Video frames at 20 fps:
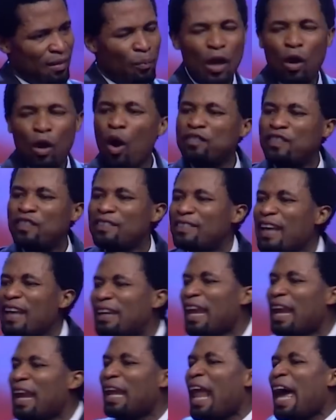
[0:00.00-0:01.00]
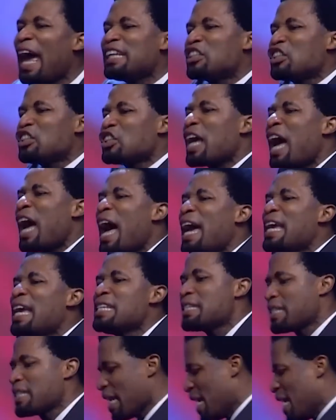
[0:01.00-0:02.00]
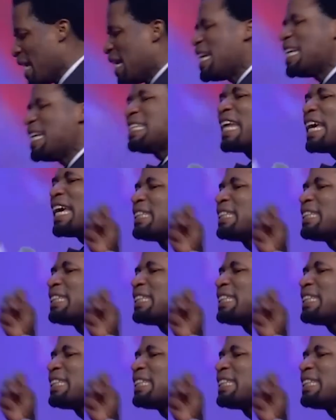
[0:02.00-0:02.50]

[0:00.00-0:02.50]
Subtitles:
Because it said the light shines in the